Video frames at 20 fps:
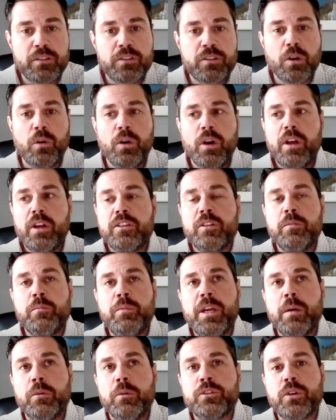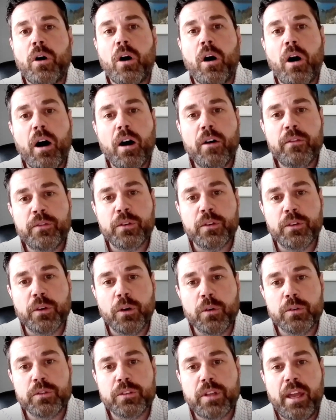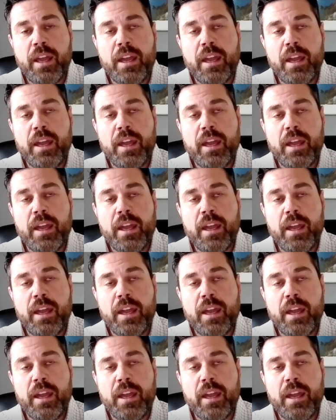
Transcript: So to be able to offer those,